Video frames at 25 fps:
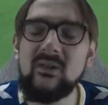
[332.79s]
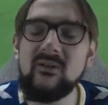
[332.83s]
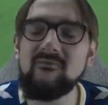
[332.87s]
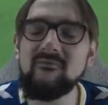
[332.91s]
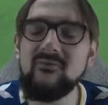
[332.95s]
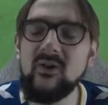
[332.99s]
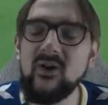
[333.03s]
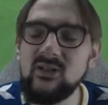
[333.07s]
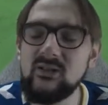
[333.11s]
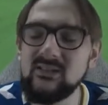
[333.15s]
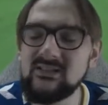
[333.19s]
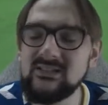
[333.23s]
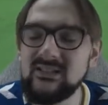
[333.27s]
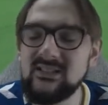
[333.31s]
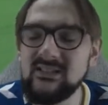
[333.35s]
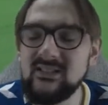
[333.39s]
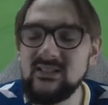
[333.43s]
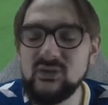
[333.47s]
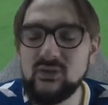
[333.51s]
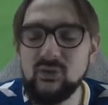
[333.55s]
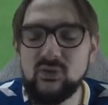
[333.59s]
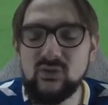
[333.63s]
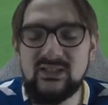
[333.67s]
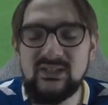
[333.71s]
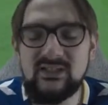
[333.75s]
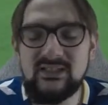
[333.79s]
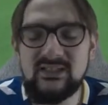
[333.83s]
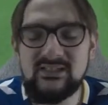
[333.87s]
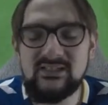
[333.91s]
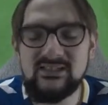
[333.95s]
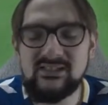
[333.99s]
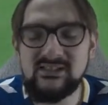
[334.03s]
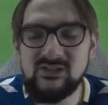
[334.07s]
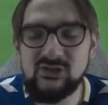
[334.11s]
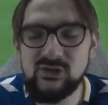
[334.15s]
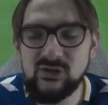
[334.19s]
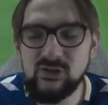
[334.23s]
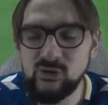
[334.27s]
It falls to the hood, and
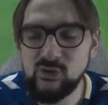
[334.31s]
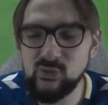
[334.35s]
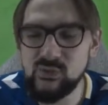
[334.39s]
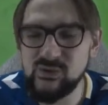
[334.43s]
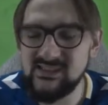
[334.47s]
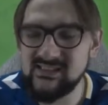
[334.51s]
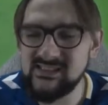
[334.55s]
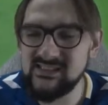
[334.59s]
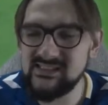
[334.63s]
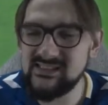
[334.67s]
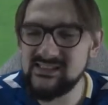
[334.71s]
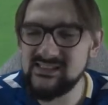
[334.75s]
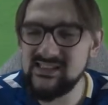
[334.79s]
it's 2-1,